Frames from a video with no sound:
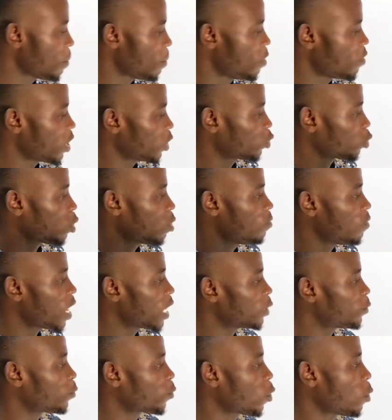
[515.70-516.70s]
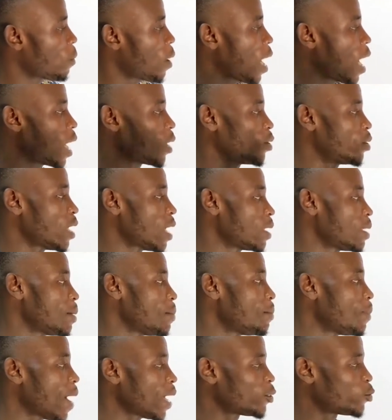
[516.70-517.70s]
But we have to convert from another
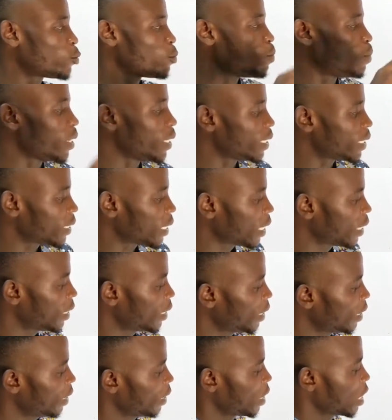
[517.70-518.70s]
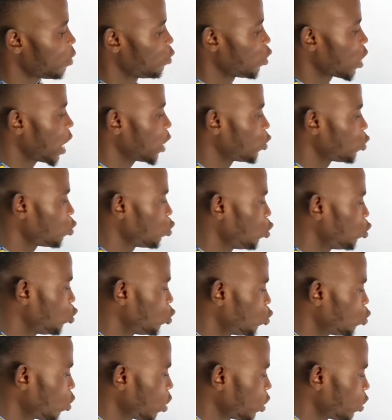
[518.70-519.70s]
number to base 10, then we have to go
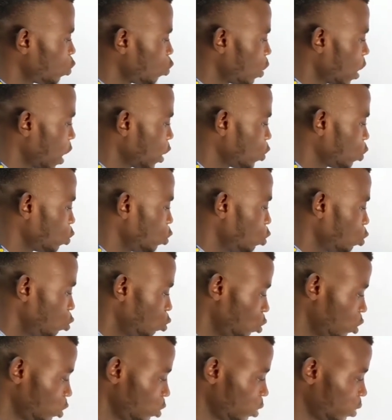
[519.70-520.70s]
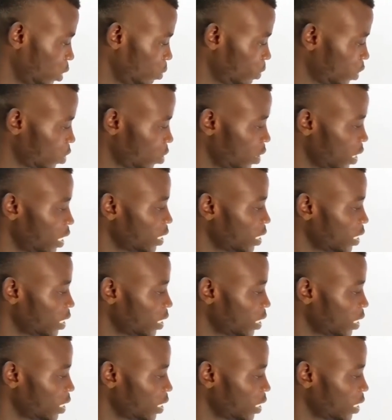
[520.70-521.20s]
through what? We have to go through this method.